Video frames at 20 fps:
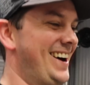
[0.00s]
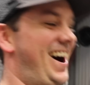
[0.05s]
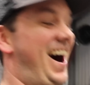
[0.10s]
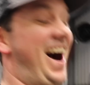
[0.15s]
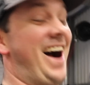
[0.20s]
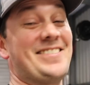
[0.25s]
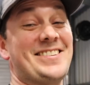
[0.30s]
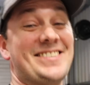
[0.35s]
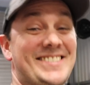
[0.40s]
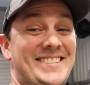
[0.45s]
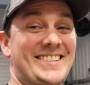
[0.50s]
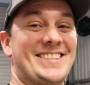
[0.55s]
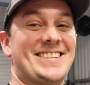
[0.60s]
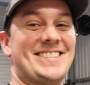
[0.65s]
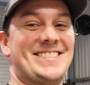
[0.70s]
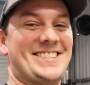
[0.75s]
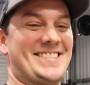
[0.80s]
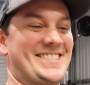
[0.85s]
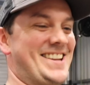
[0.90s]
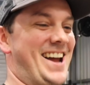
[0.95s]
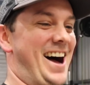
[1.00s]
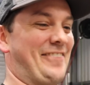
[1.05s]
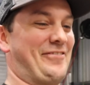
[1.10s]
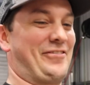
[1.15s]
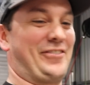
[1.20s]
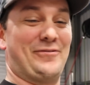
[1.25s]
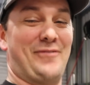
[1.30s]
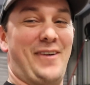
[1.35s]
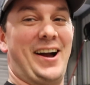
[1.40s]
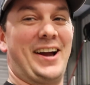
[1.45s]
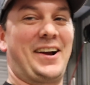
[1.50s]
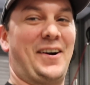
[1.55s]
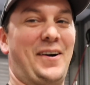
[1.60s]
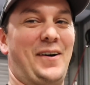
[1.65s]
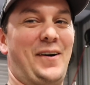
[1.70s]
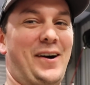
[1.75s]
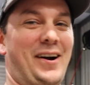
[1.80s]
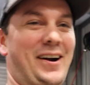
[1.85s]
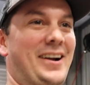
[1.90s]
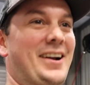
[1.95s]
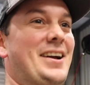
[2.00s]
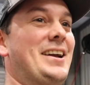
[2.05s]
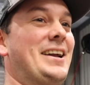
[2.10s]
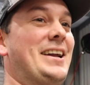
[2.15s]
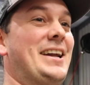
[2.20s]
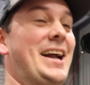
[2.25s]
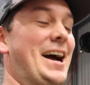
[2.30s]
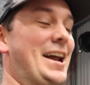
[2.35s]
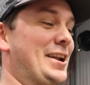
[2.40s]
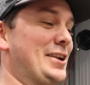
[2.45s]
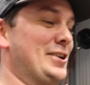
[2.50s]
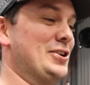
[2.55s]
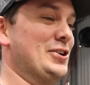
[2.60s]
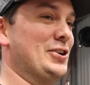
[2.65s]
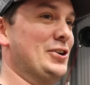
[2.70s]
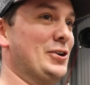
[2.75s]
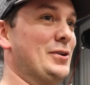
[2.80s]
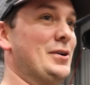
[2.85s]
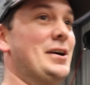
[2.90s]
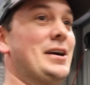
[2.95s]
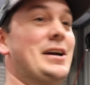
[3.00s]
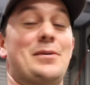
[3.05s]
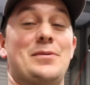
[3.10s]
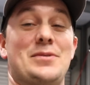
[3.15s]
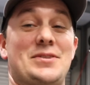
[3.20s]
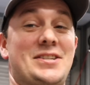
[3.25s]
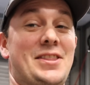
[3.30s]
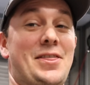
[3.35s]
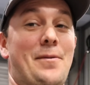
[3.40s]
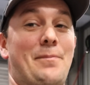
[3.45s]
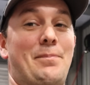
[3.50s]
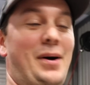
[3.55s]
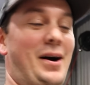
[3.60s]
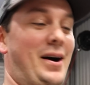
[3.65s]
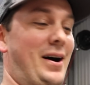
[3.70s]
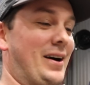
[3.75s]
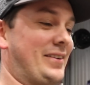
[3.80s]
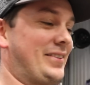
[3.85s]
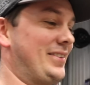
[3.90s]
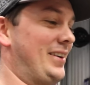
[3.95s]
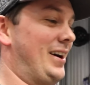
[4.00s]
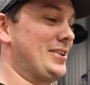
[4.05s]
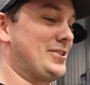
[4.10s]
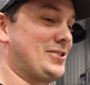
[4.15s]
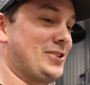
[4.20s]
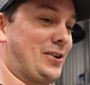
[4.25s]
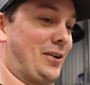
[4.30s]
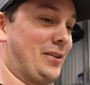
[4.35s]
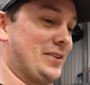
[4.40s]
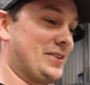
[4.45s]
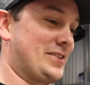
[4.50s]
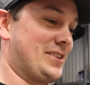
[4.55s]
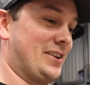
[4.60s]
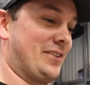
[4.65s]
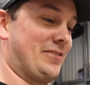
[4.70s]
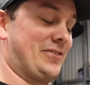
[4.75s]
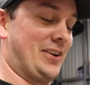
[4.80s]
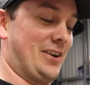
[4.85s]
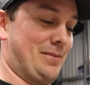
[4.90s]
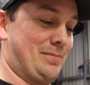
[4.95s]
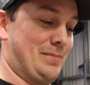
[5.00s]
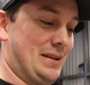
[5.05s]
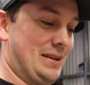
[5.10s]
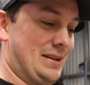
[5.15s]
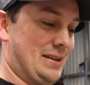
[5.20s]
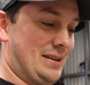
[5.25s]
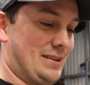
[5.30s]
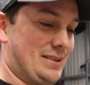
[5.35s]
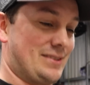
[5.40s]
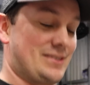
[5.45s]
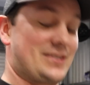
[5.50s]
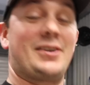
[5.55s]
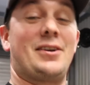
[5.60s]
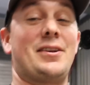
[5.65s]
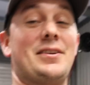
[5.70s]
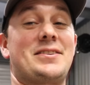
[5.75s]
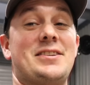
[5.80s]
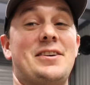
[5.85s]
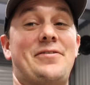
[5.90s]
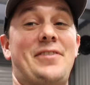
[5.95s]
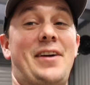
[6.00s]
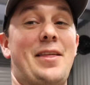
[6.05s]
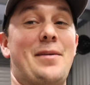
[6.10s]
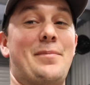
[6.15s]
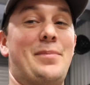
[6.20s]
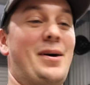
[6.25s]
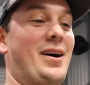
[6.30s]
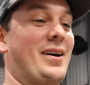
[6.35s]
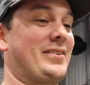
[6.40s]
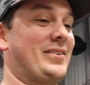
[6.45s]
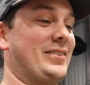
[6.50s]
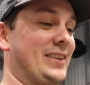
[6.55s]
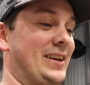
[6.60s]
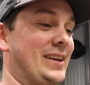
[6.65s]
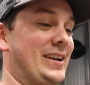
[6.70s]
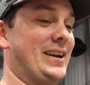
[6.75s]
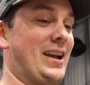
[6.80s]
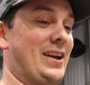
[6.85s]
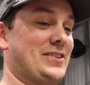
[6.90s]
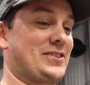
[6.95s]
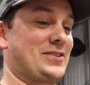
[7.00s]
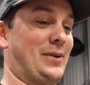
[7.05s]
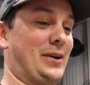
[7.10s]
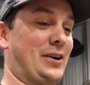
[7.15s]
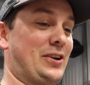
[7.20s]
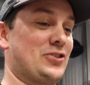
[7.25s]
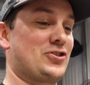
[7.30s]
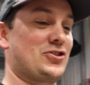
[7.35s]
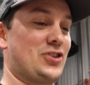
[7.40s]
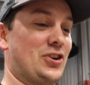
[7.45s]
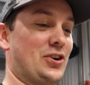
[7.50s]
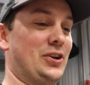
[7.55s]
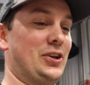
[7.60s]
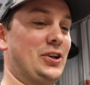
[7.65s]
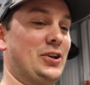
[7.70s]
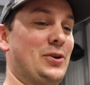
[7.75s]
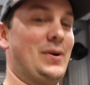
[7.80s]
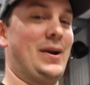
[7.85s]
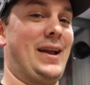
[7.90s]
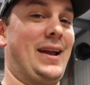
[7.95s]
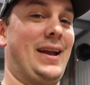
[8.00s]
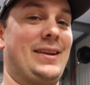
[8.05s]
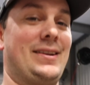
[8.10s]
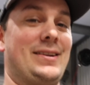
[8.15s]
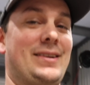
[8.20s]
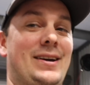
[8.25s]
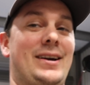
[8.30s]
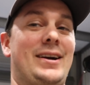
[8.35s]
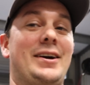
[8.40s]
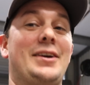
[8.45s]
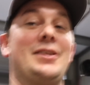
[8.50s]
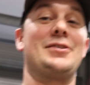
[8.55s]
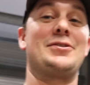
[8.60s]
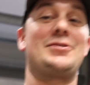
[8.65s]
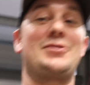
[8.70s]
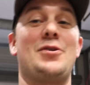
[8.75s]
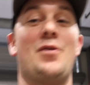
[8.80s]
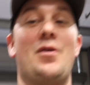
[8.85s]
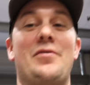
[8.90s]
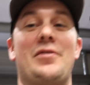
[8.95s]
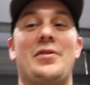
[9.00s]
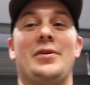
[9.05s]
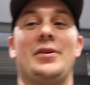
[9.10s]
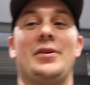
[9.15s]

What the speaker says: obviously this is not for my car. He had it new, it was in the box. I took all this stuff up, took all this stuff out of the box, laid it out so I can show you, and let's go over it